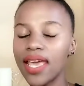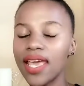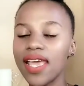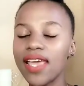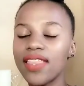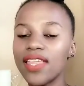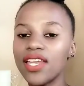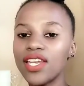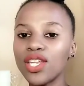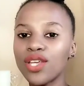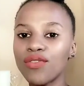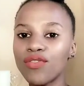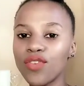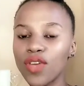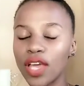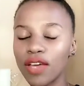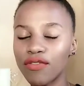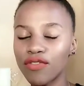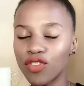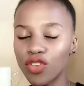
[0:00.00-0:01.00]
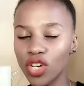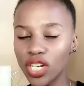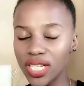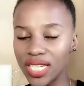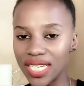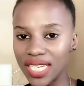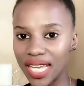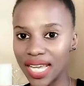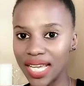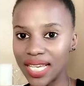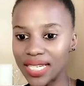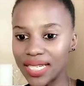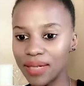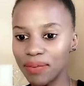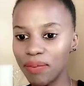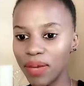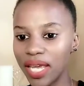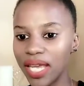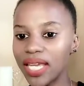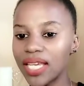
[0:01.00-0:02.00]
And then if you have not yet
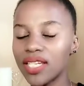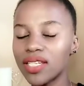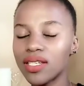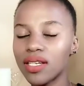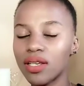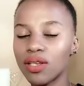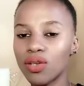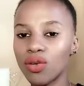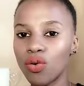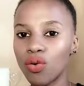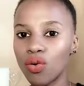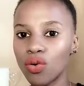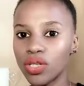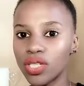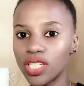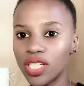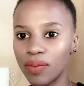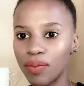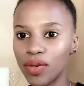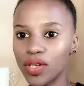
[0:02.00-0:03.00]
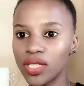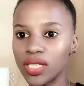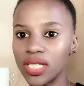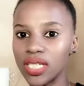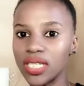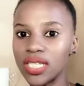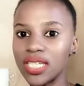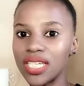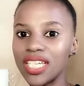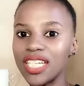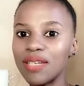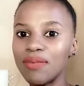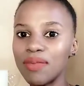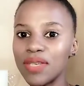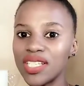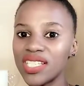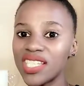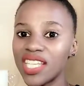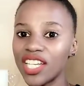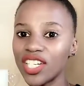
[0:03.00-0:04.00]
paid your deposit, it
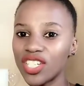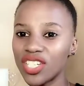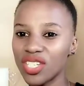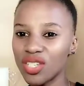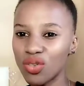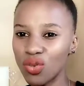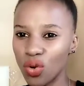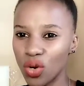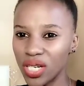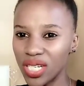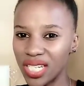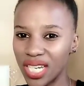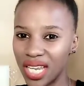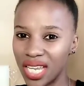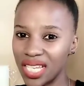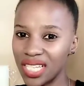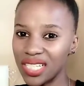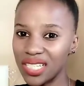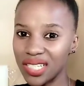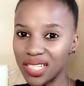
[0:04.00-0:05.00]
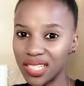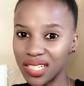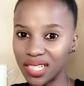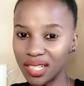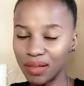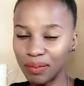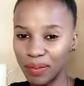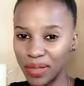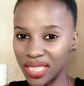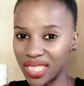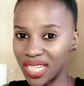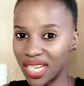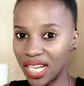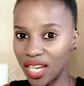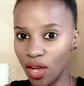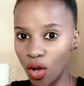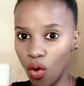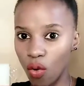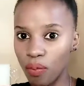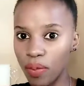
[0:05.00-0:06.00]
means that your day is still
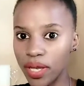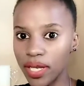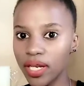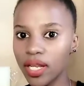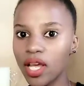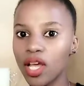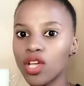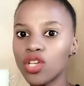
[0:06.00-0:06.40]
basically open.